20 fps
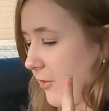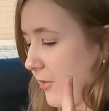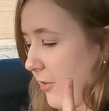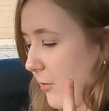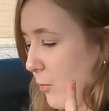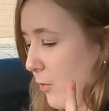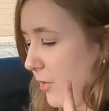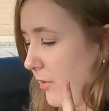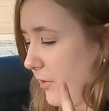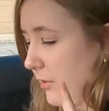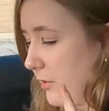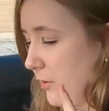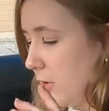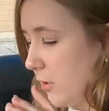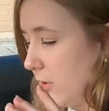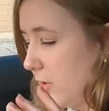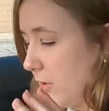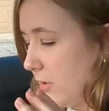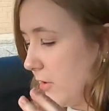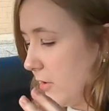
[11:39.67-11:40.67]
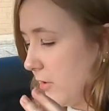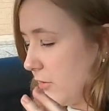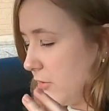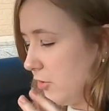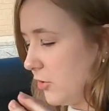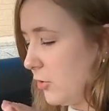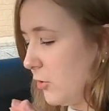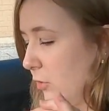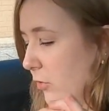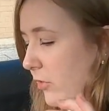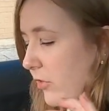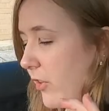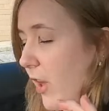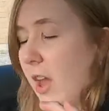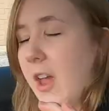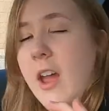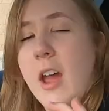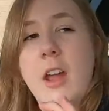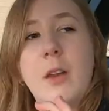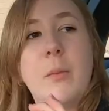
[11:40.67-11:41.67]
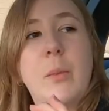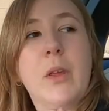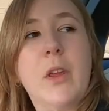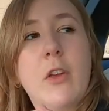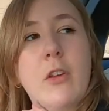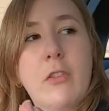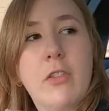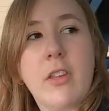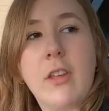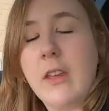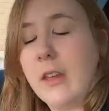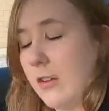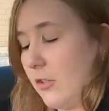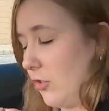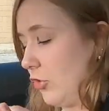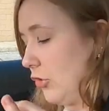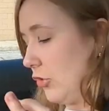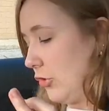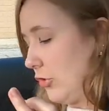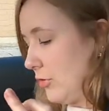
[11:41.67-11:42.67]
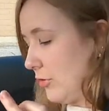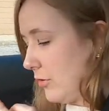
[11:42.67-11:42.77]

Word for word: for some reason look too Scion BRZ-ish.